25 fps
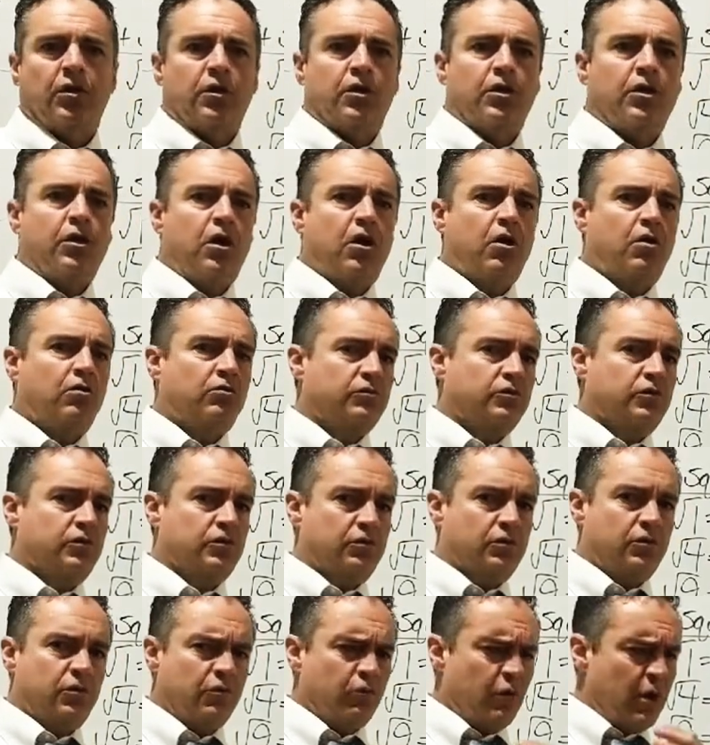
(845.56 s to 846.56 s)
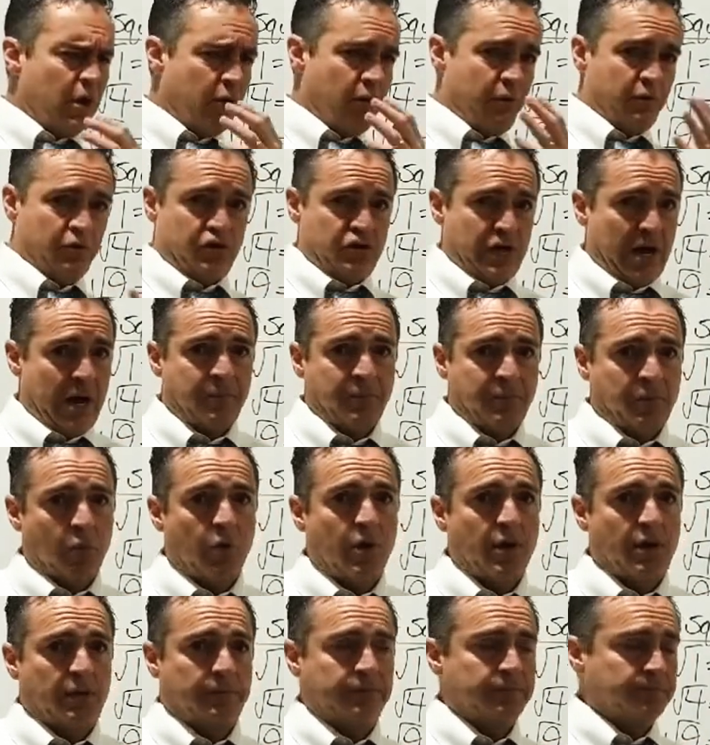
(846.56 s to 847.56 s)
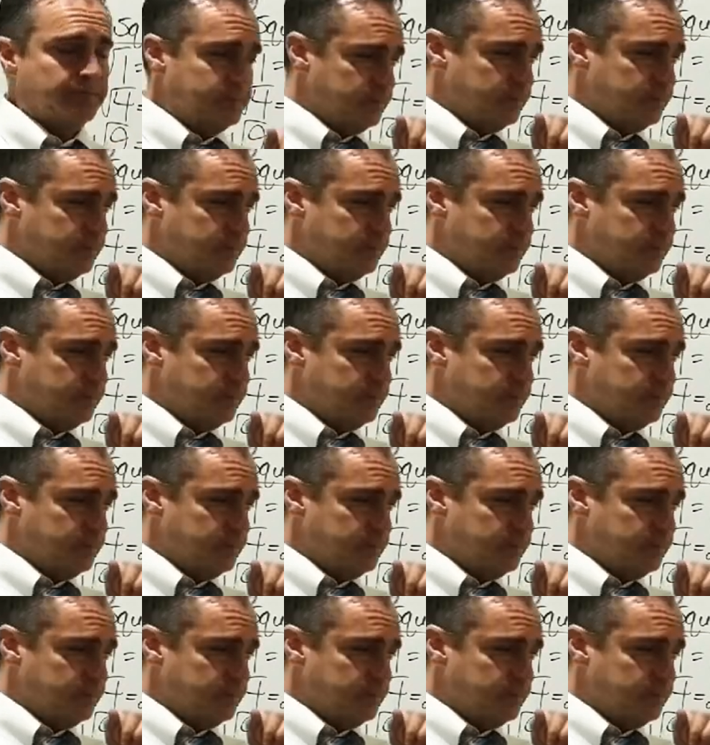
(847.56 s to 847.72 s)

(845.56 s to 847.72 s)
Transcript: well, it was chapter 1,